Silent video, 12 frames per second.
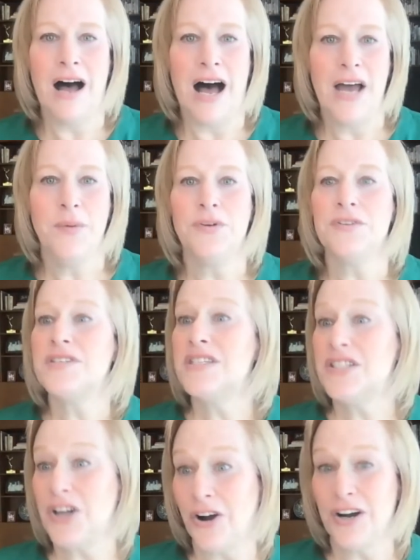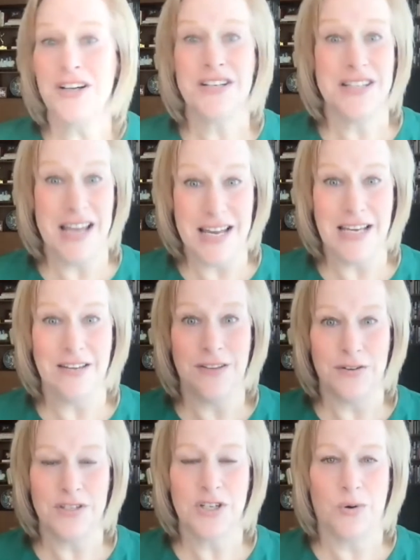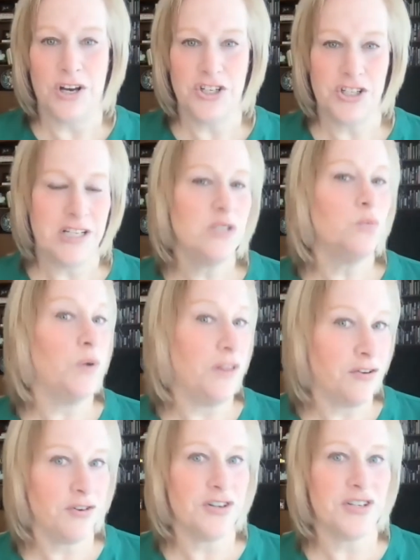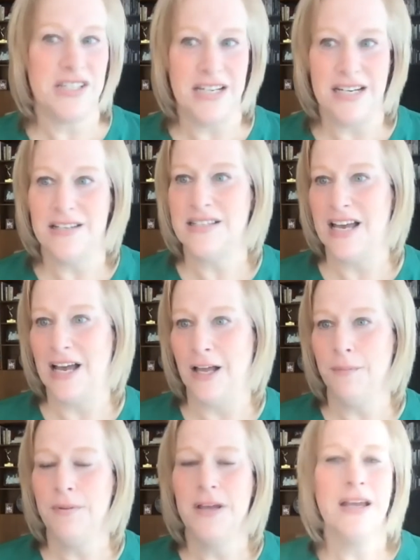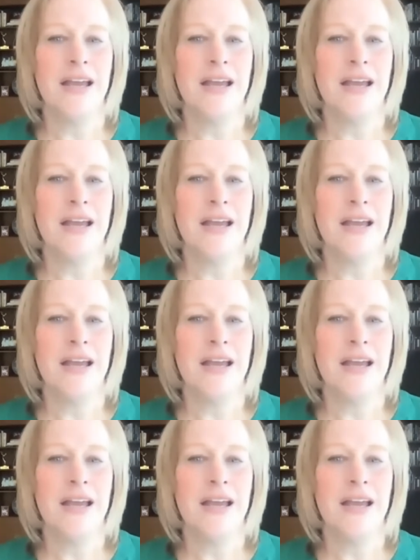I will start taking those questions with Christina's help